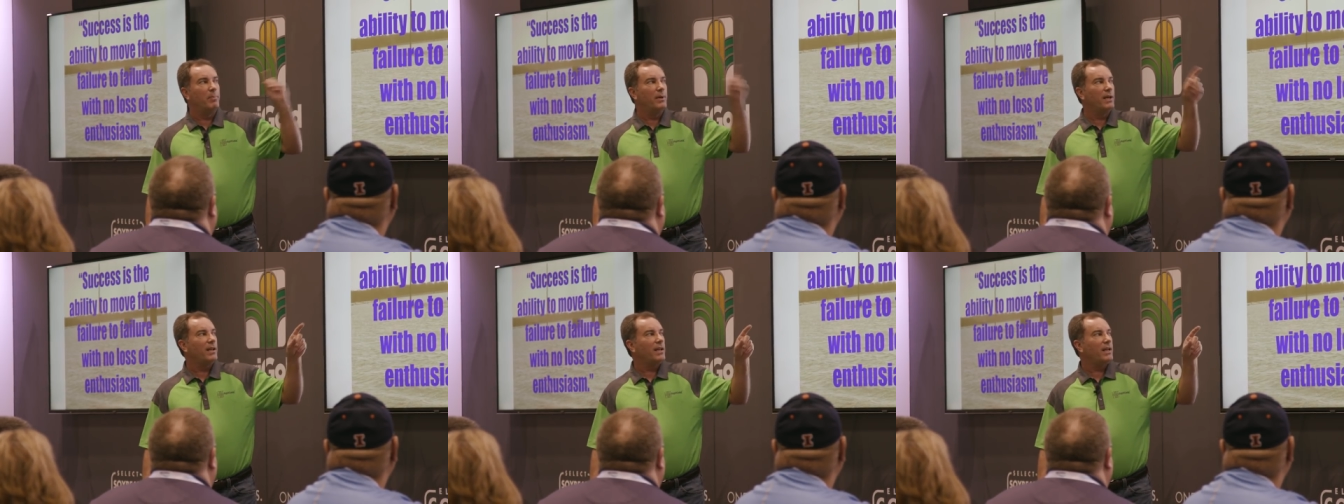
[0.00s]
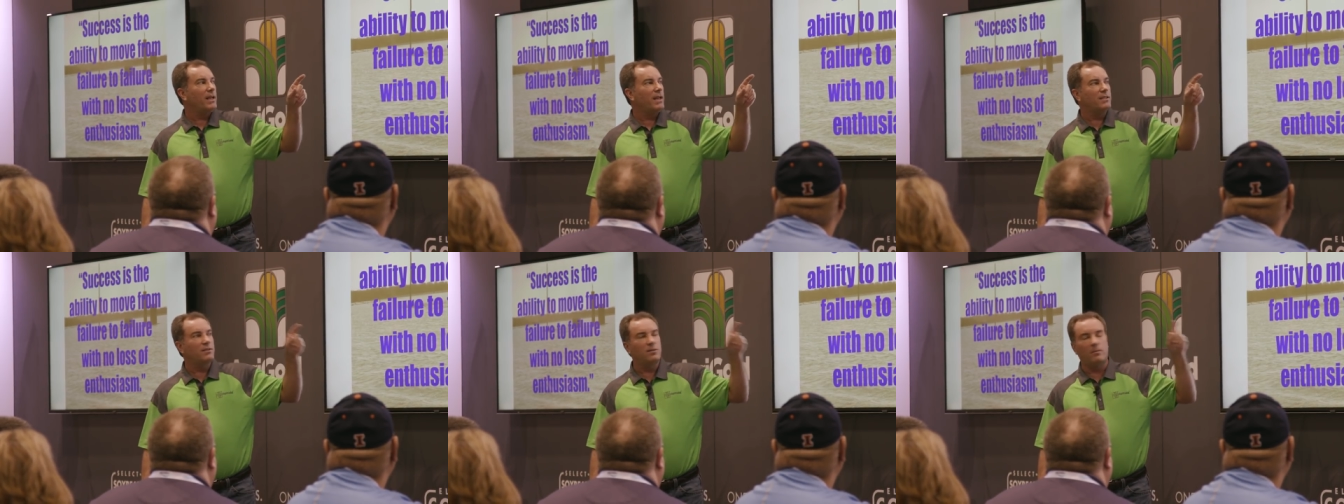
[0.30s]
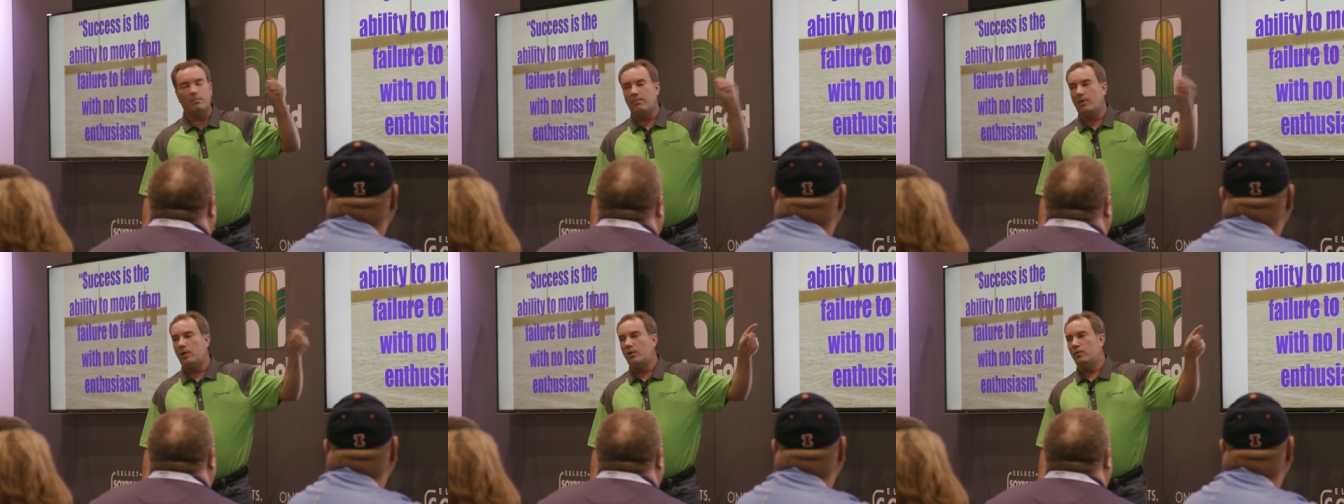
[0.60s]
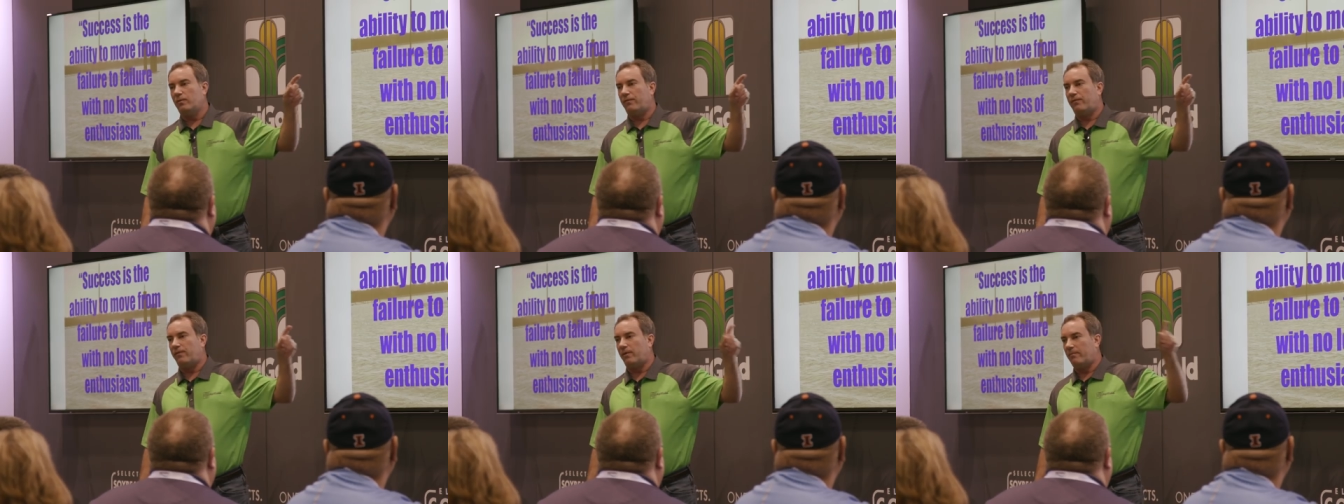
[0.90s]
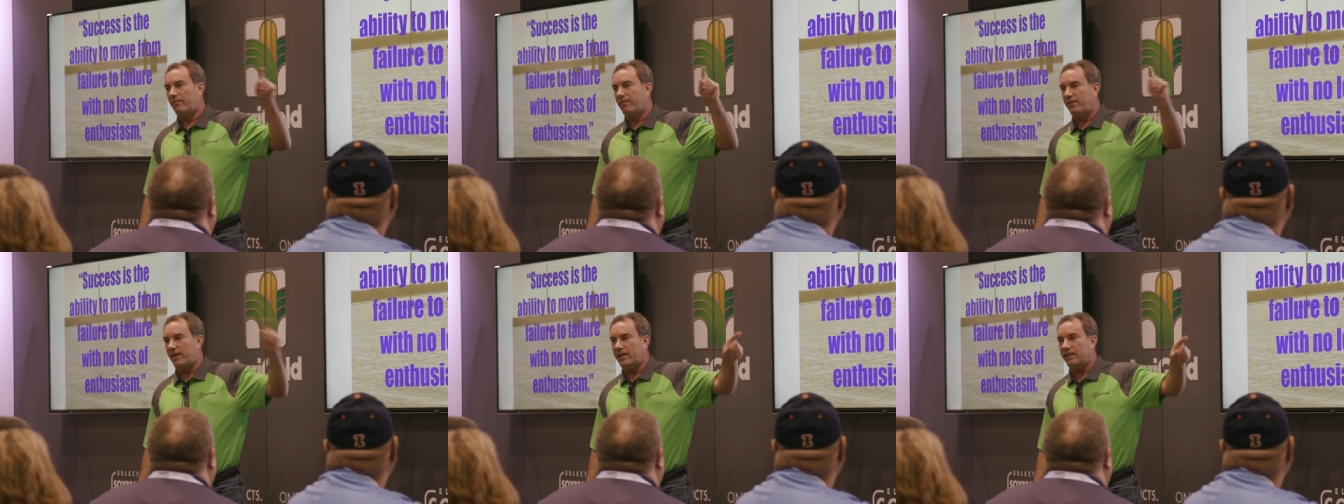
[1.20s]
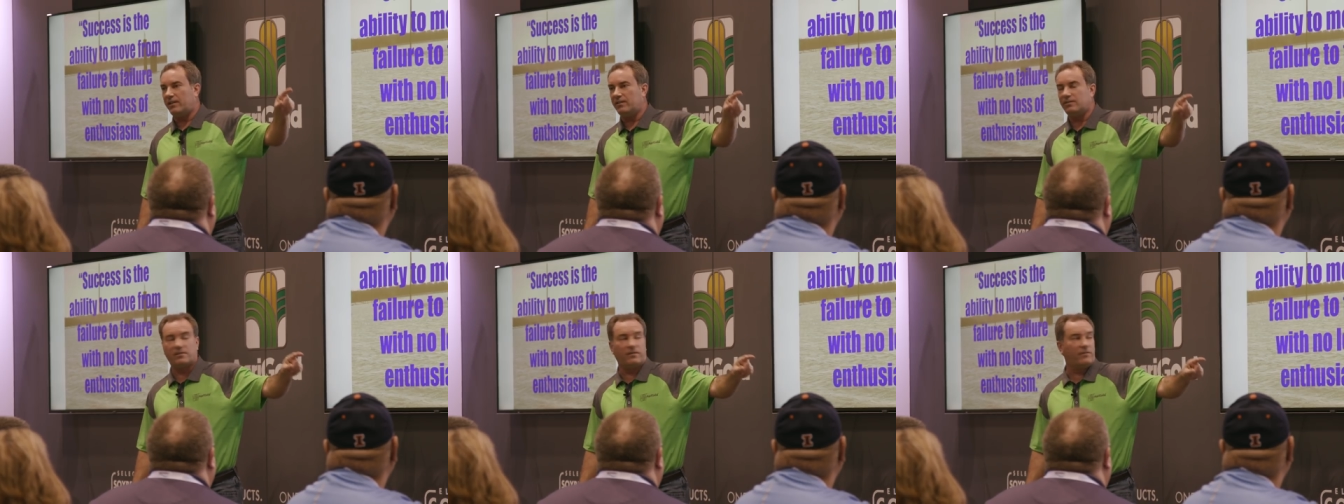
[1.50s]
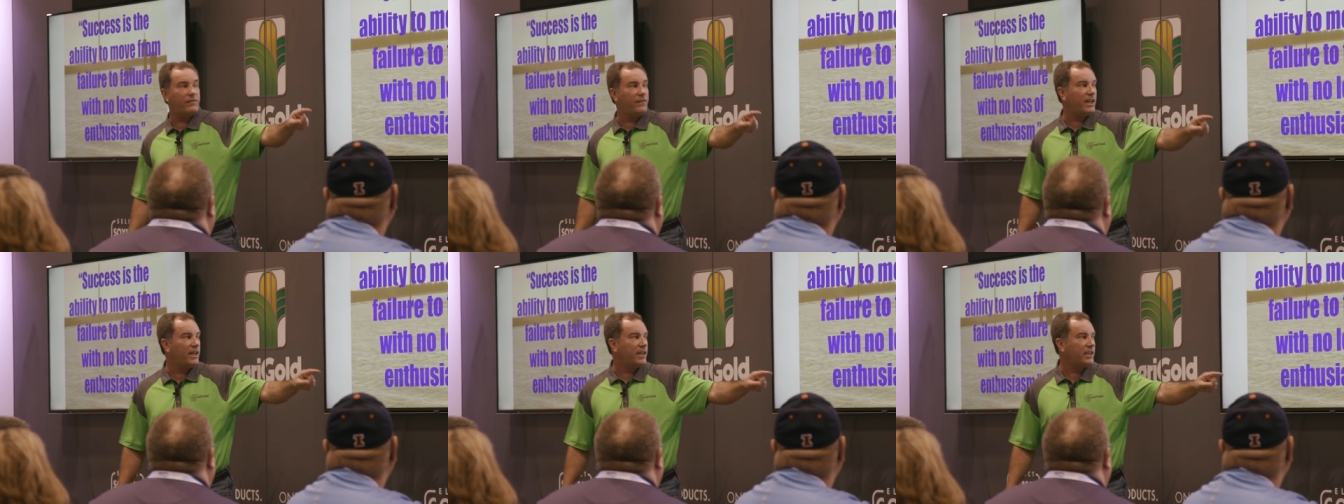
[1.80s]
ability to move from failure to
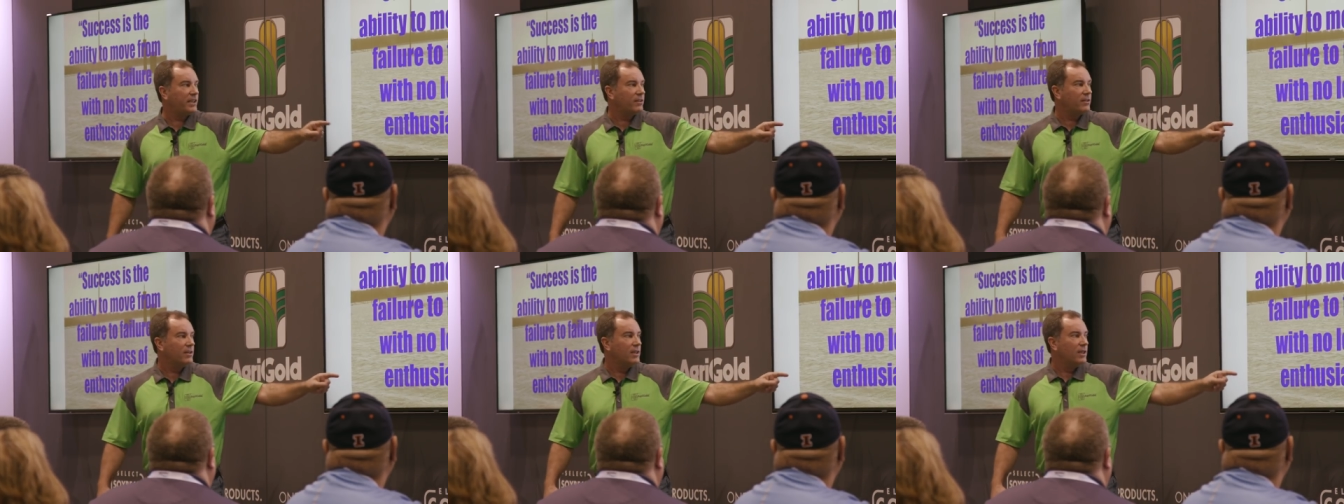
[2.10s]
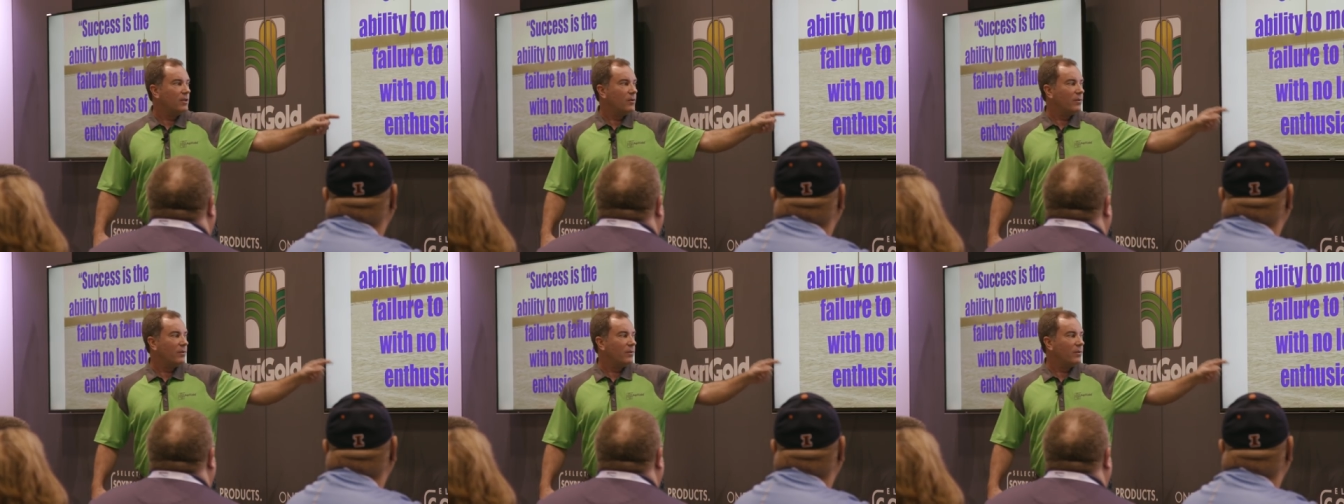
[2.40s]
failure